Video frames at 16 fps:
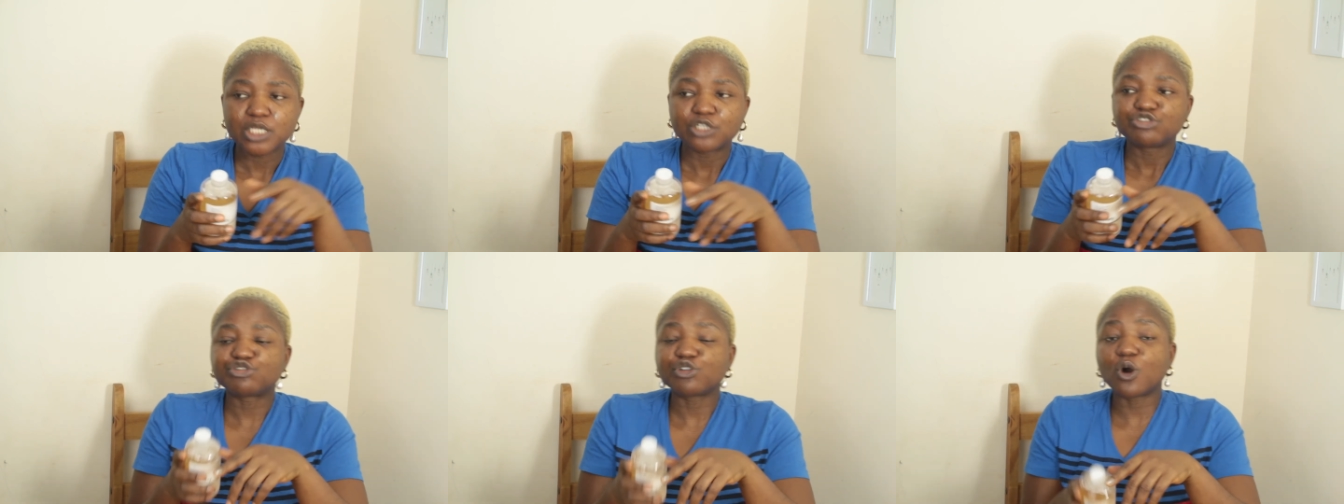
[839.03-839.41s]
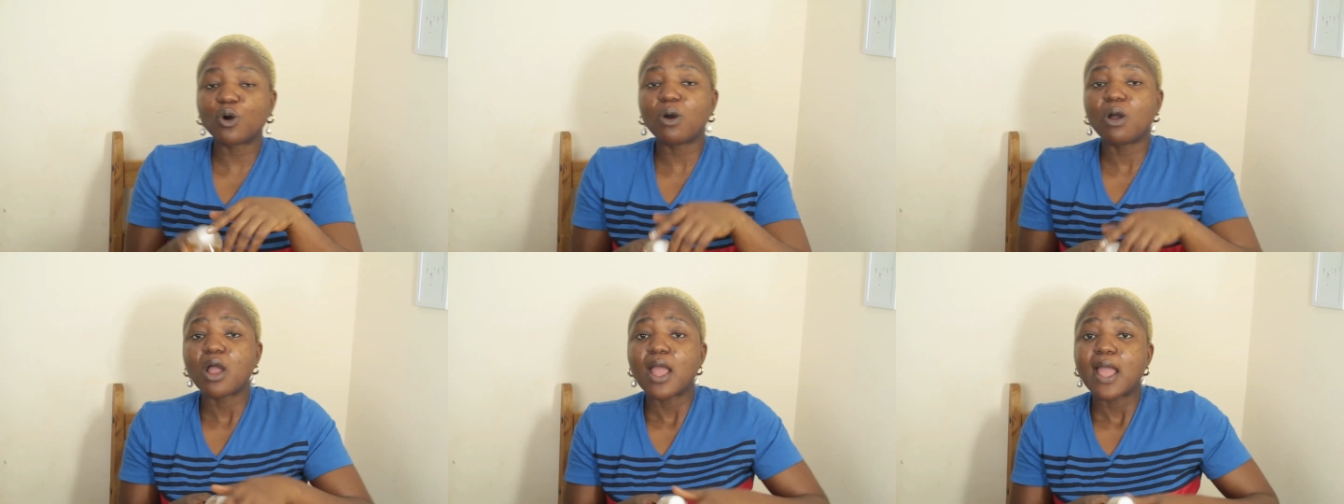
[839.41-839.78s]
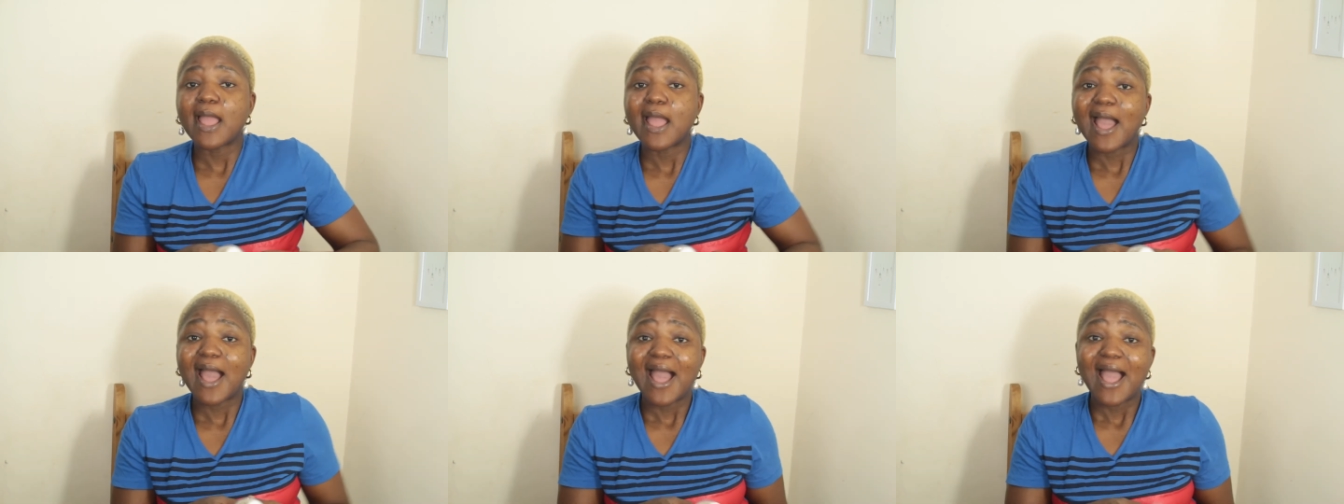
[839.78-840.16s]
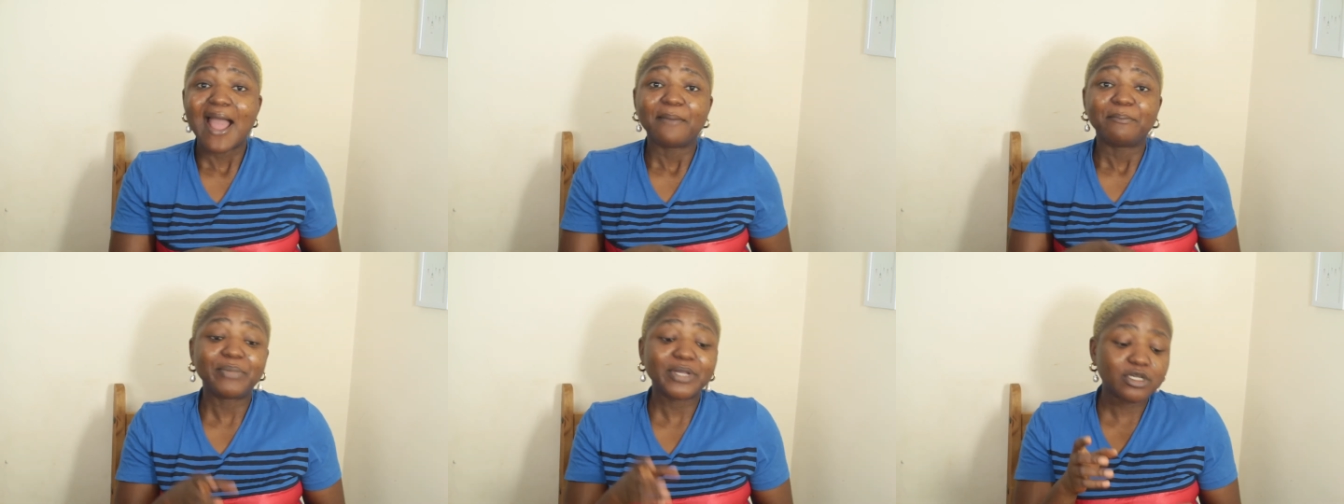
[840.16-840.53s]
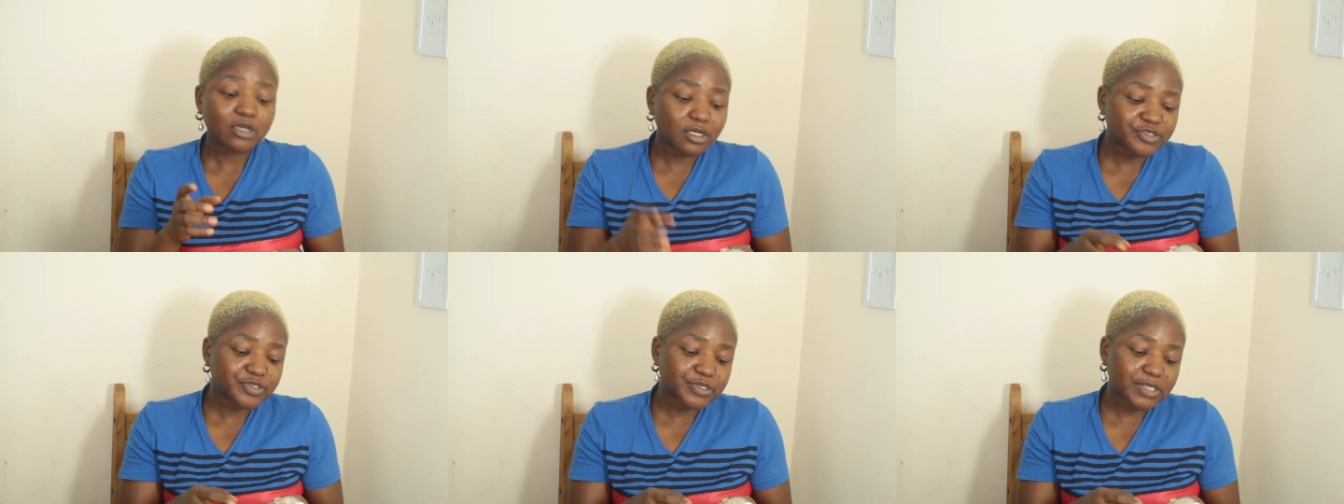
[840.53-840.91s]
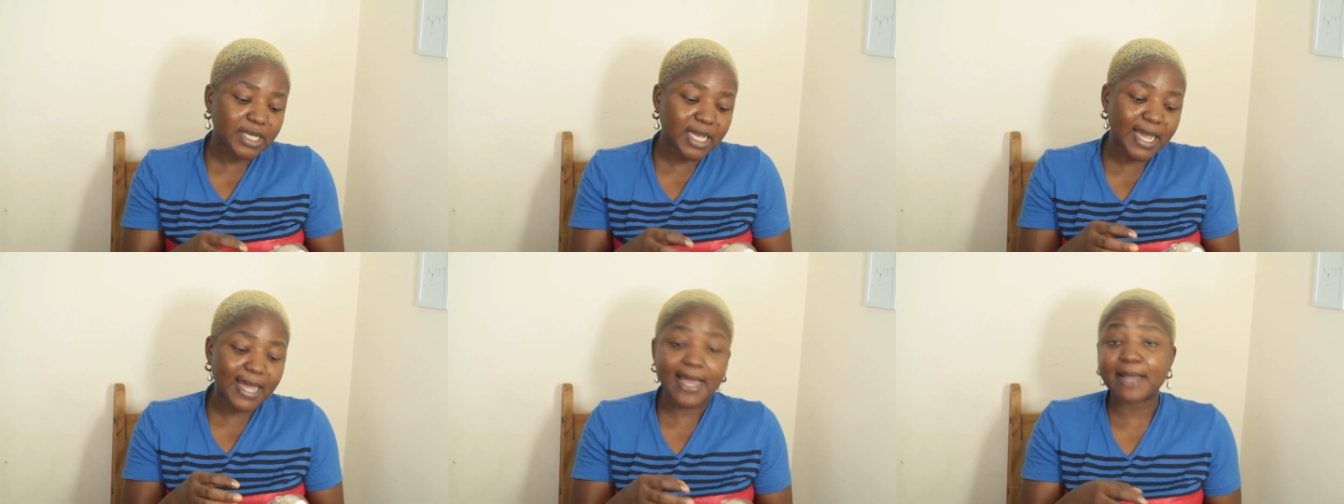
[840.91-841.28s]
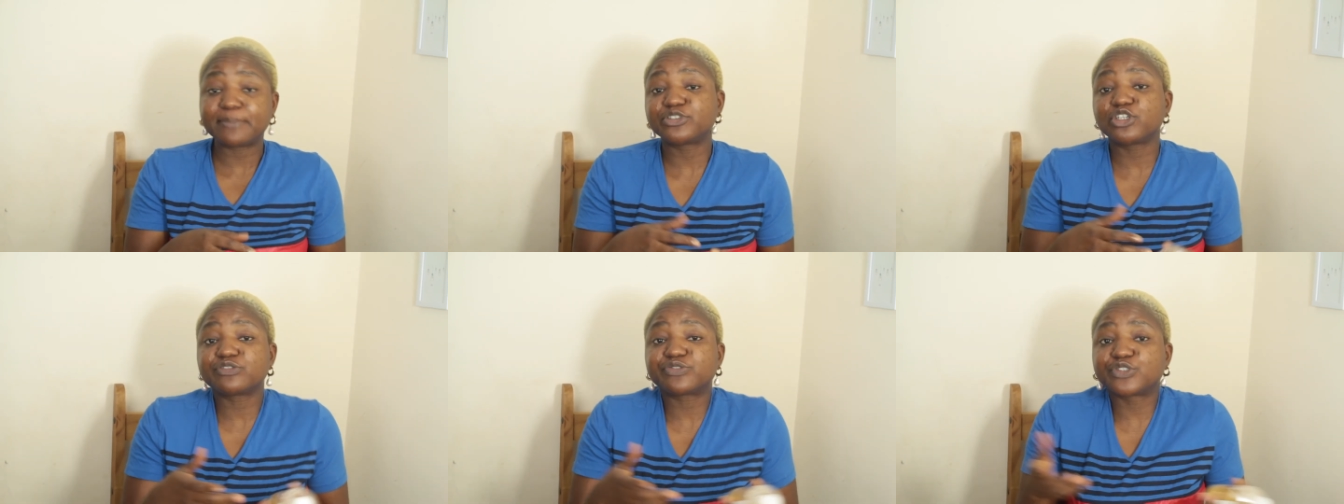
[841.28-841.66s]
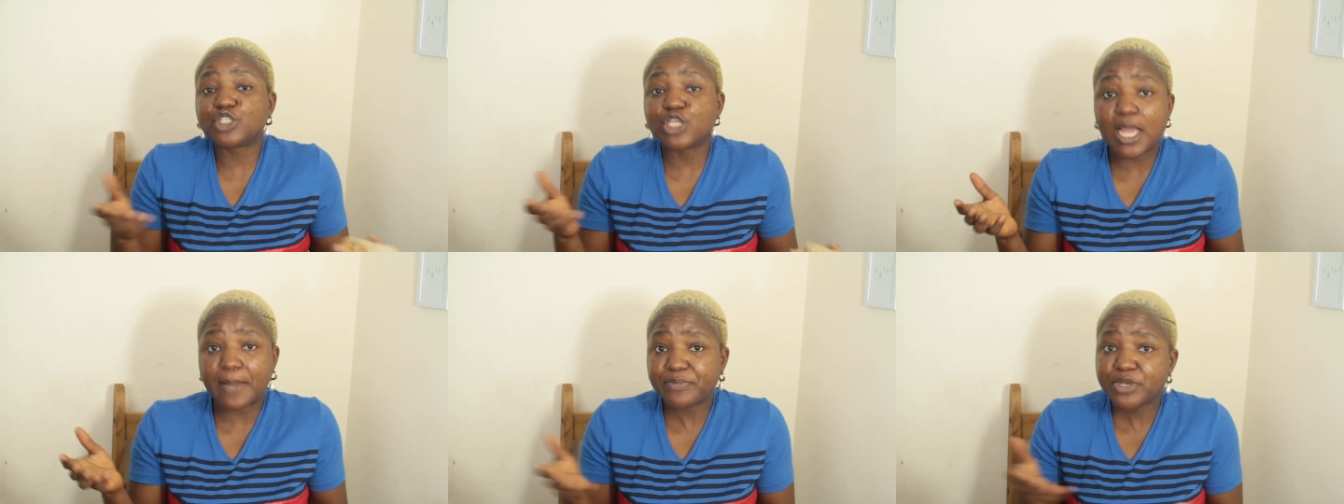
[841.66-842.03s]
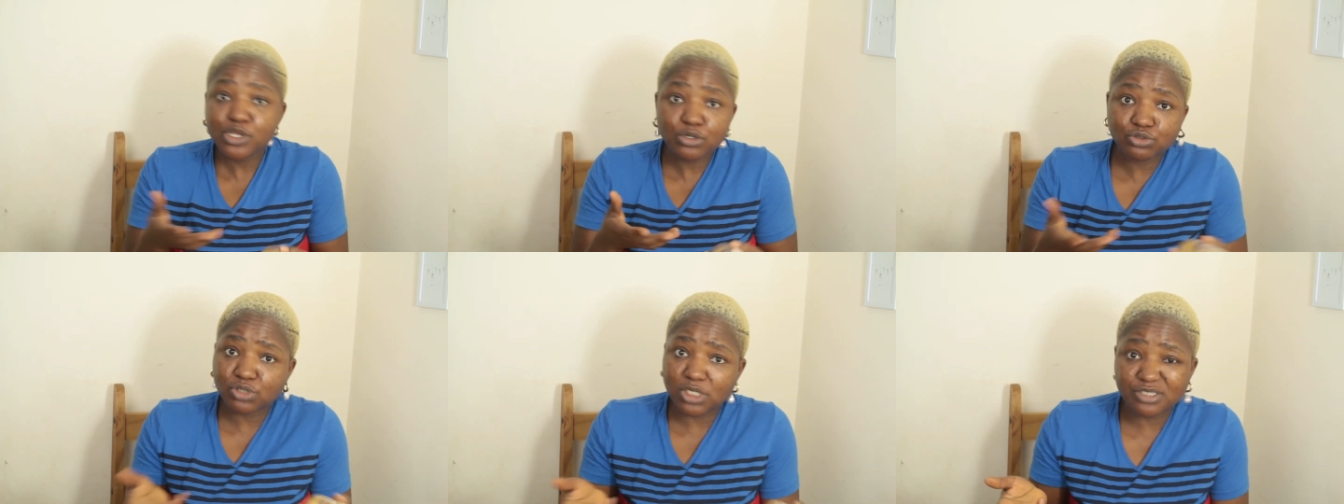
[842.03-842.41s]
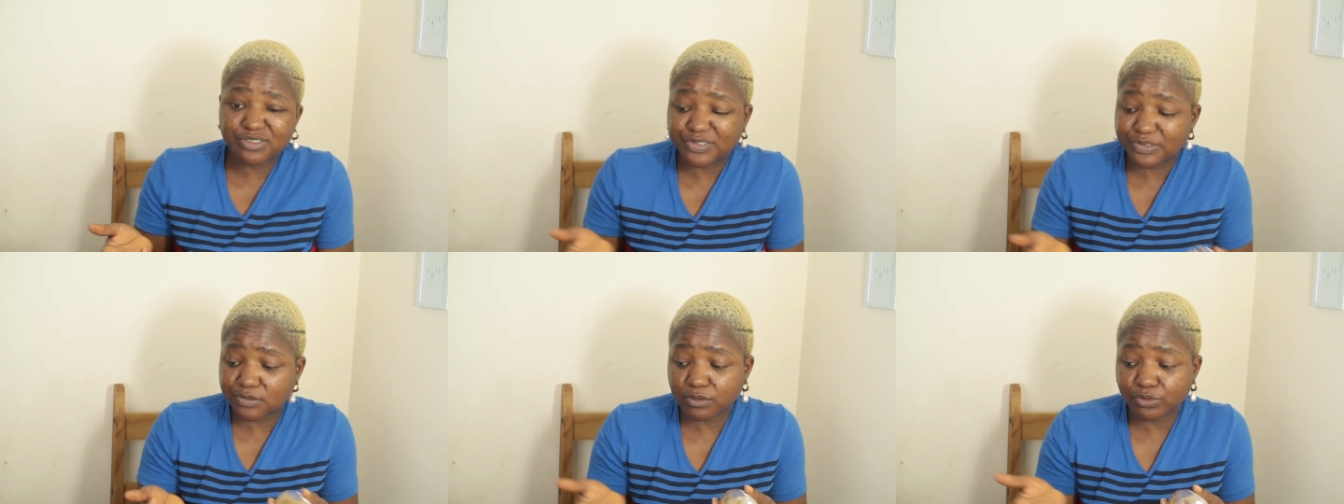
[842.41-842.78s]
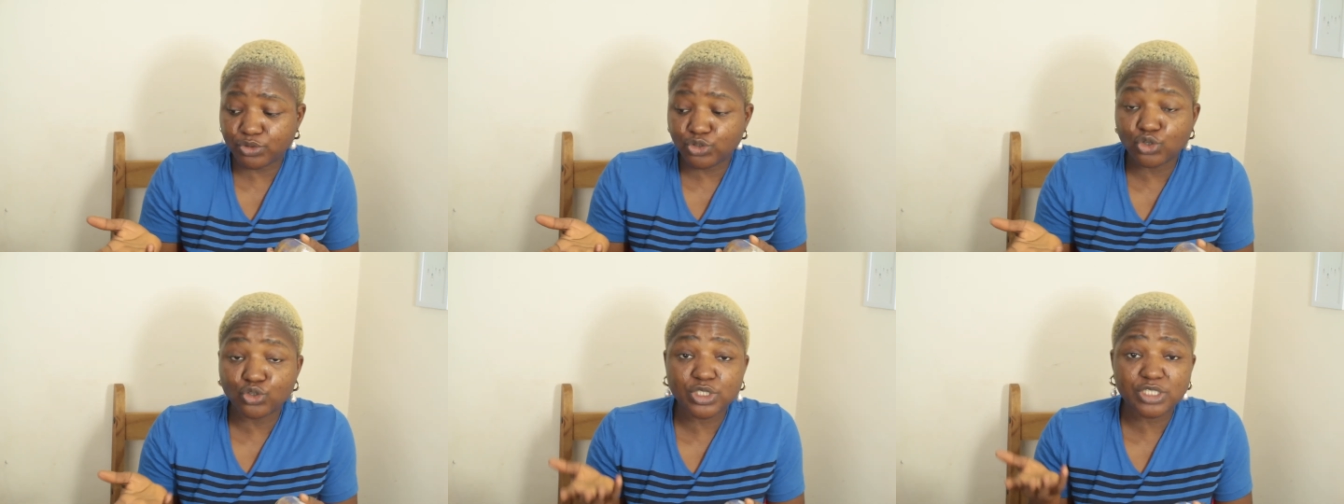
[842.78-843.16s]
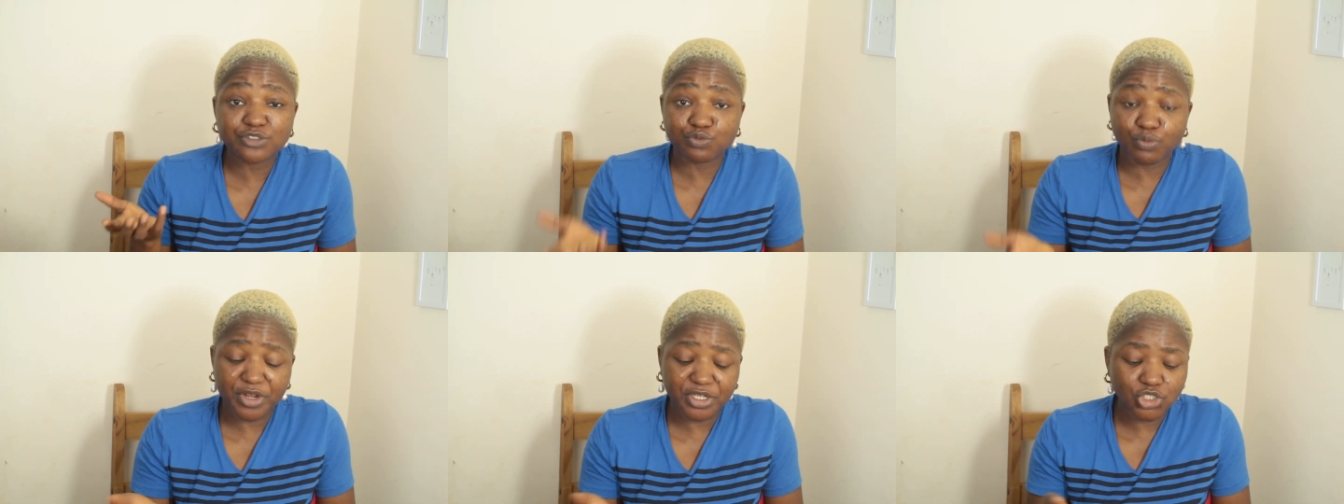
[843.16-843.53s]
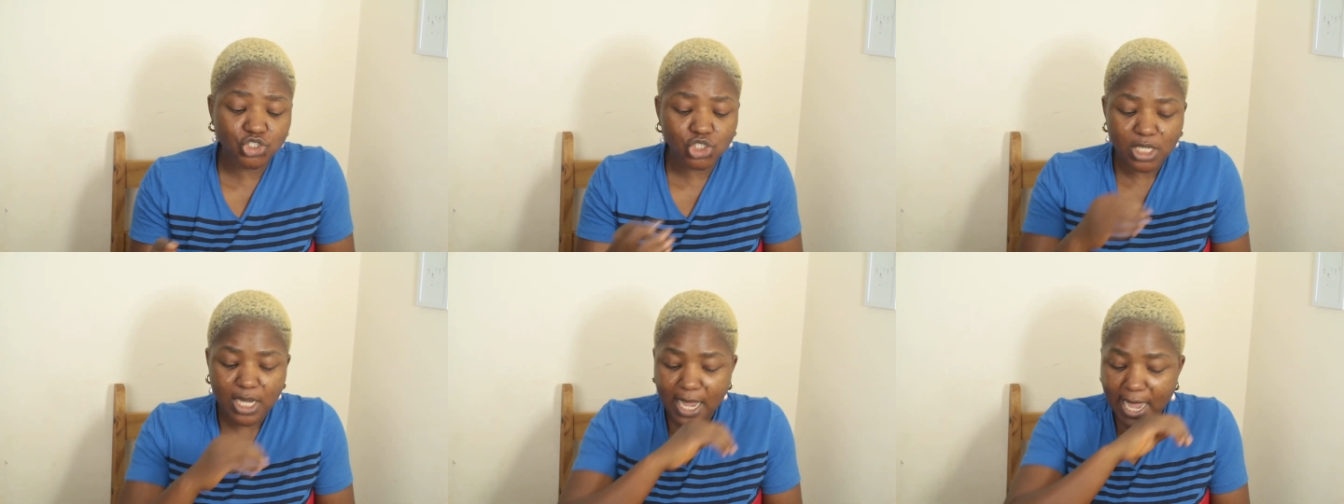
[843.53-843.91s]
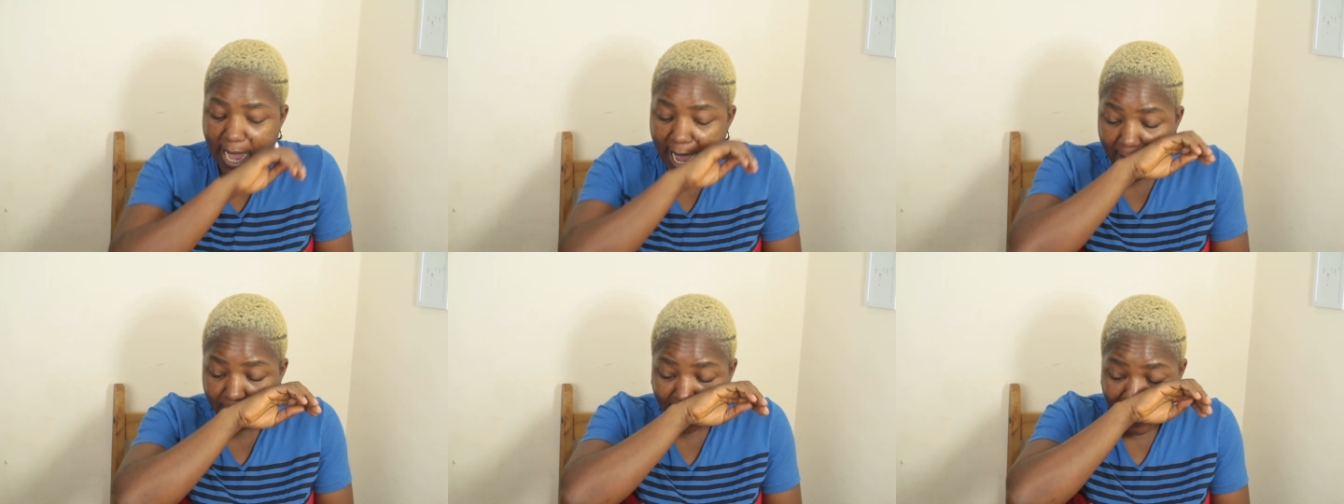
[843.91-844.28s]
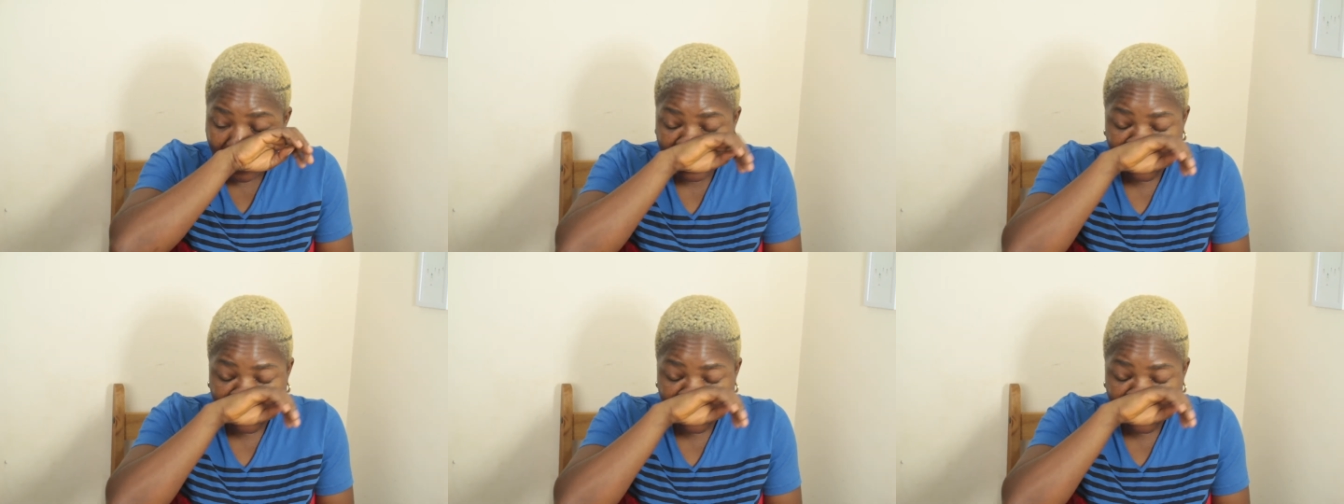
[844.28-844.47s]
So because I'm new to this, this range, I'm like,